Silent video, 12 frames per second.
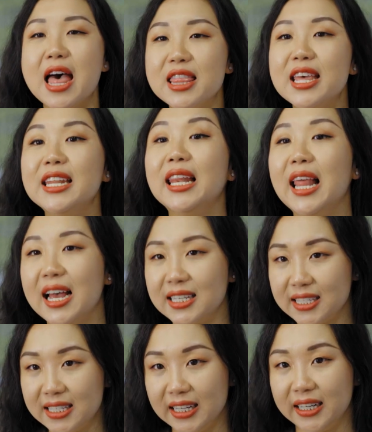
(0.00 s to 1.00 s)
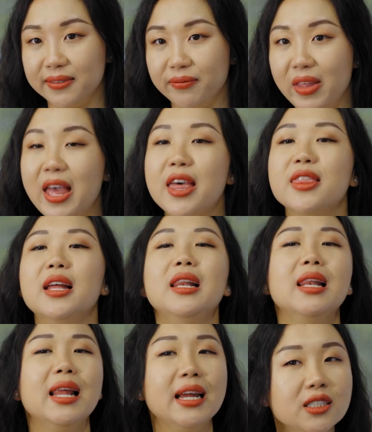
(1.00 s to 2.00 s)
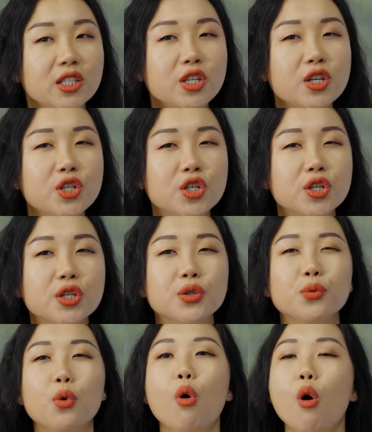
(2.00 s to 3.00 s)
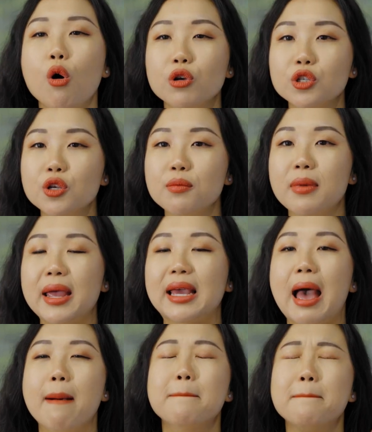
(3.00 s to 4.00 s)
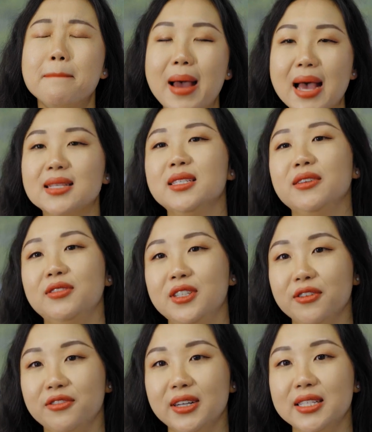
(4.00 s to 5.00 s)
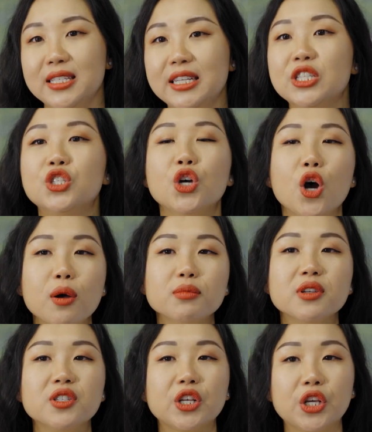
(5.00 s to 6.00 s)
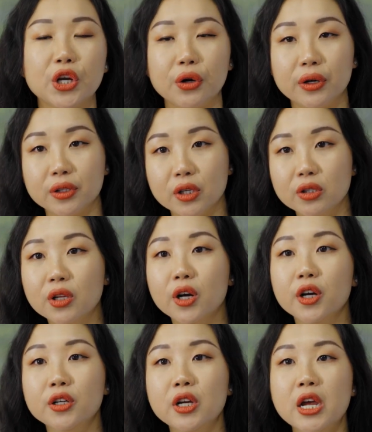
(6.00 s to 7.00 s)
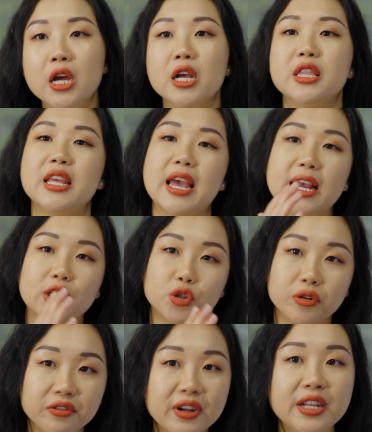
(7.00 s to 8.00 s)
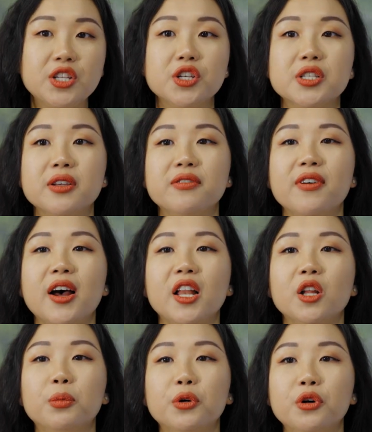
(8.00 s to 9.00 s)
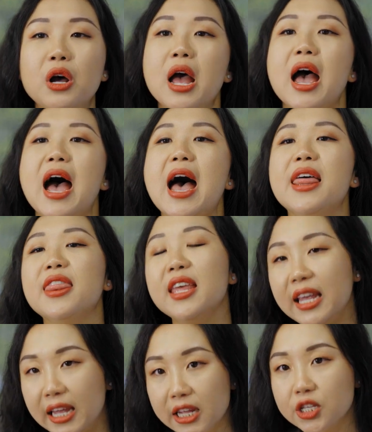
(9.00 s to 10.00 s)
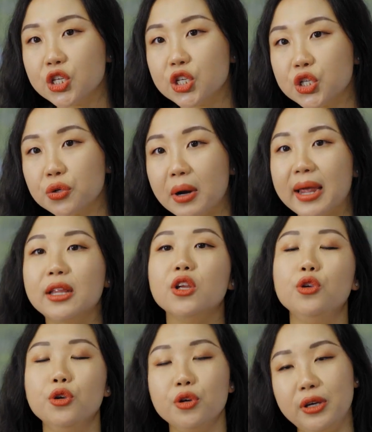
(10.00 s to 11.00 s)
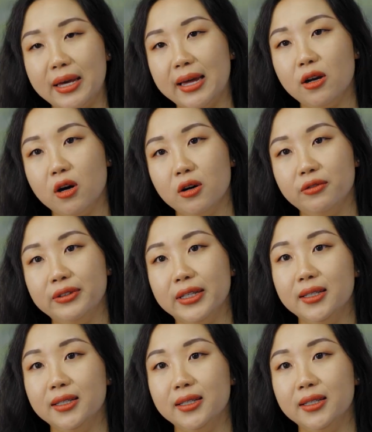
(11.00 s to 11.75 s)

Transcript: And then lastly, the lender you choose will also make a massive difference in terms of securing the loan, the extra features available, and the interest rate you get offered.